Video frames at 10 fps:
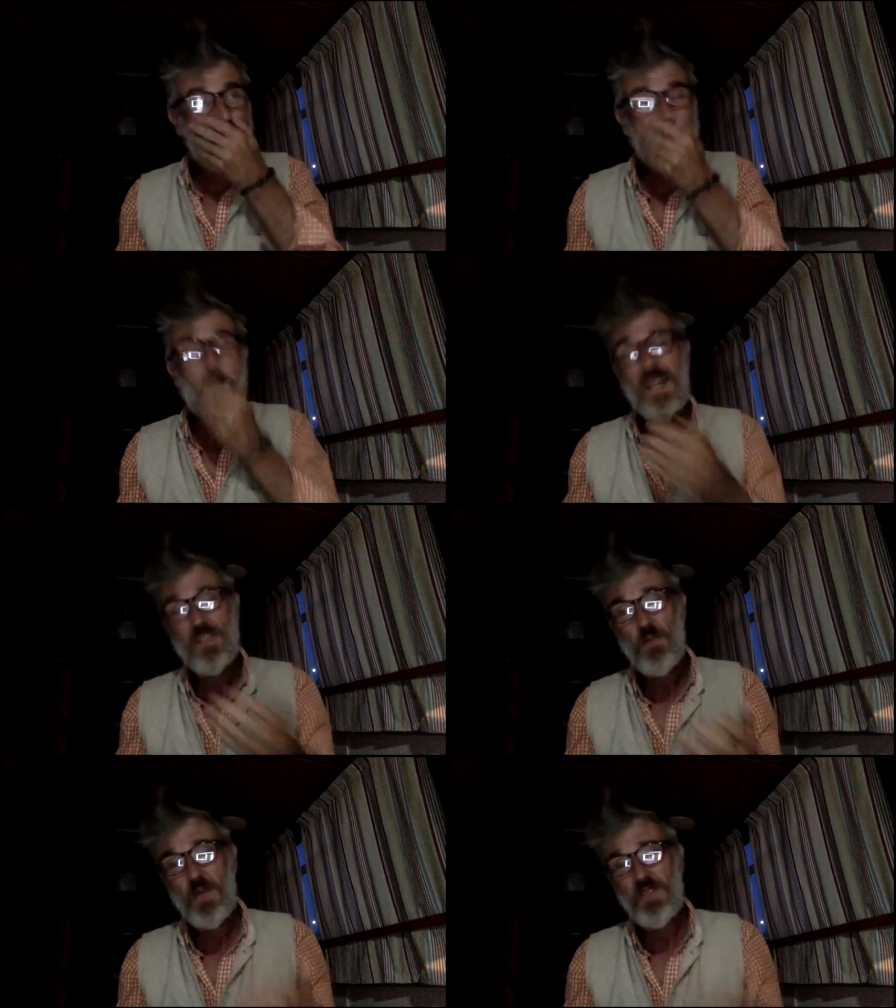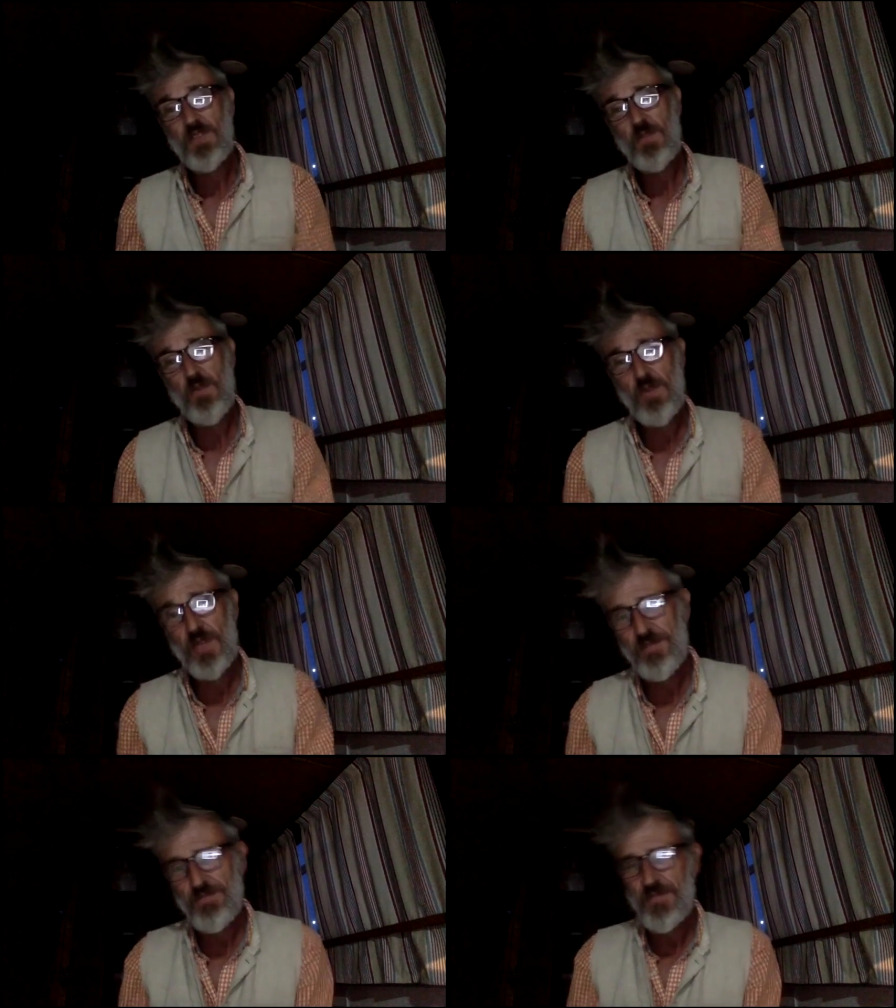that I had to wait till the
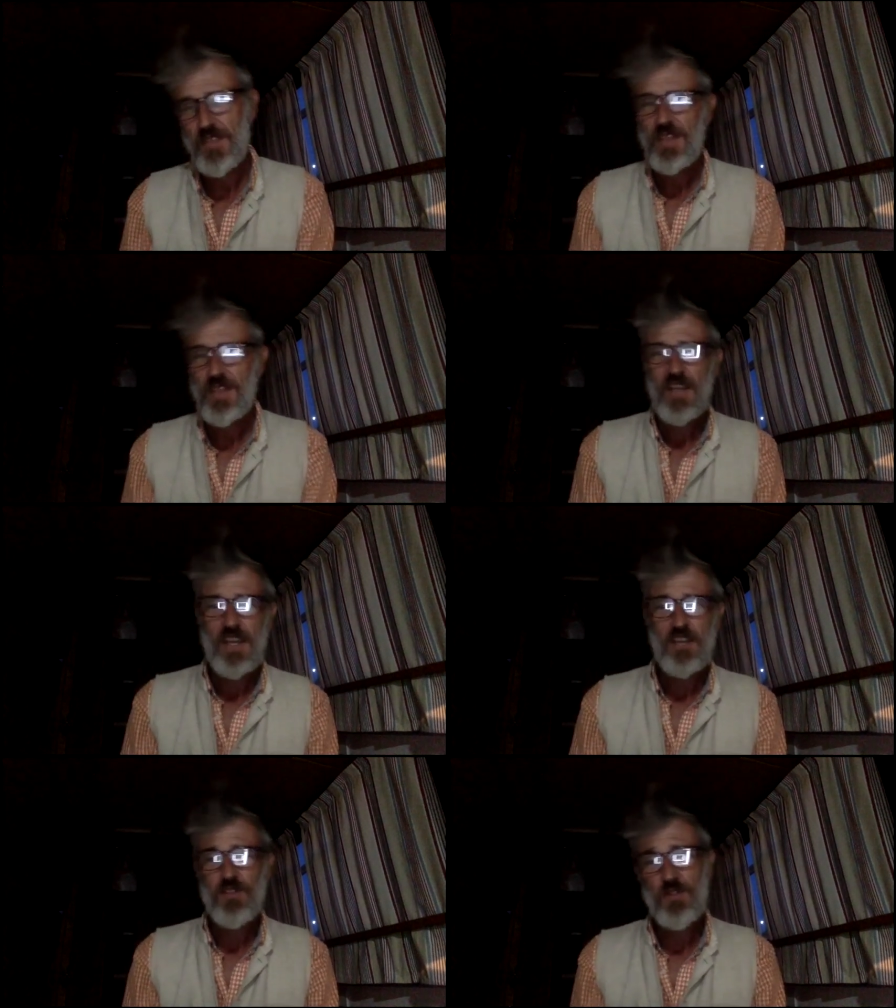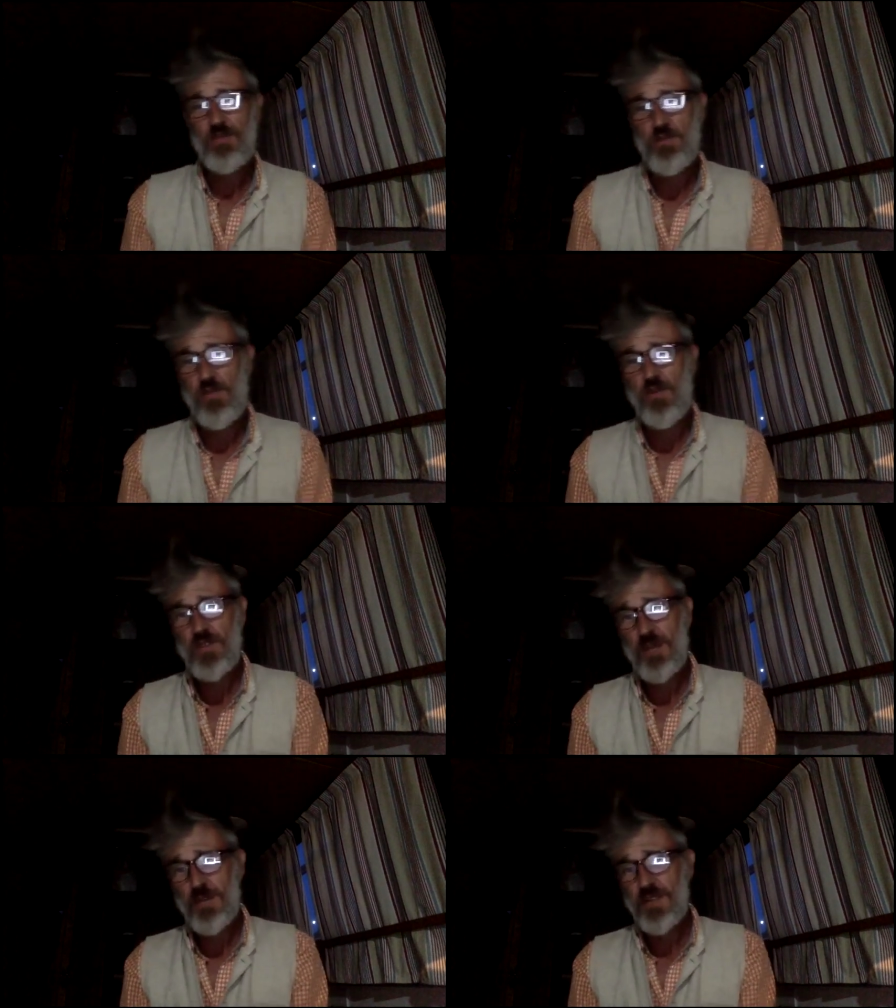morning, and I was moored
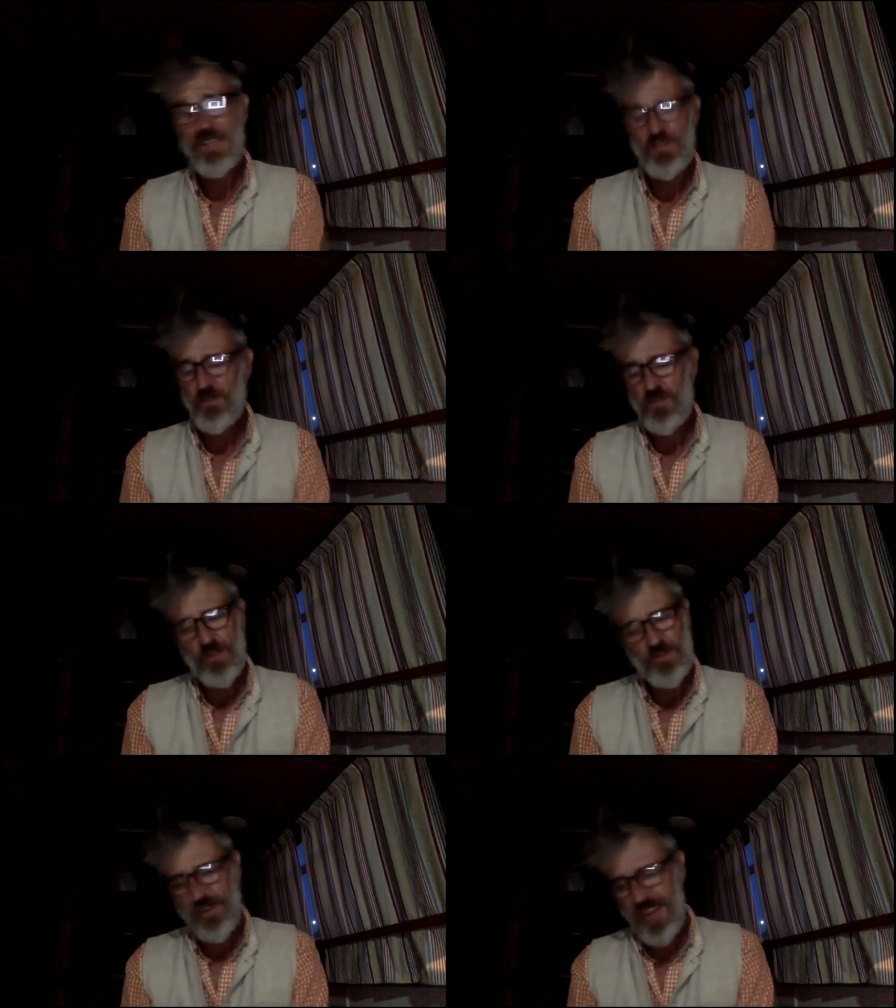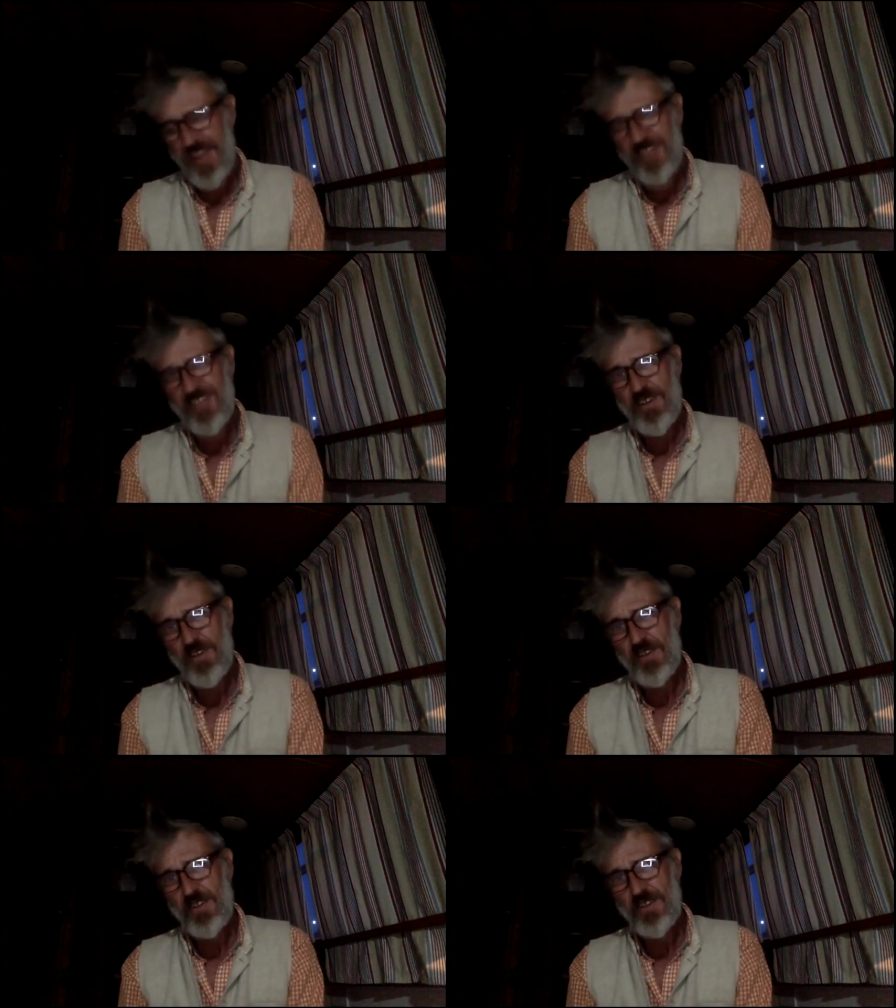up in the actual dock, so I had to go. I
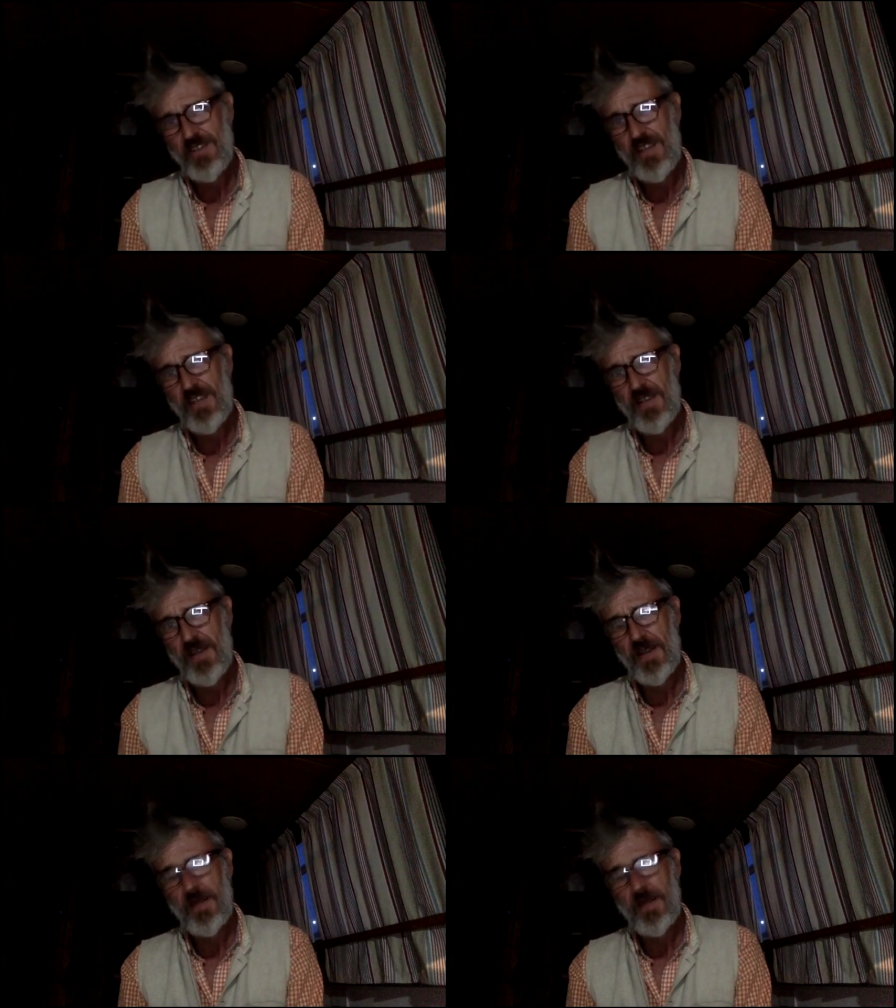couldn't stay there,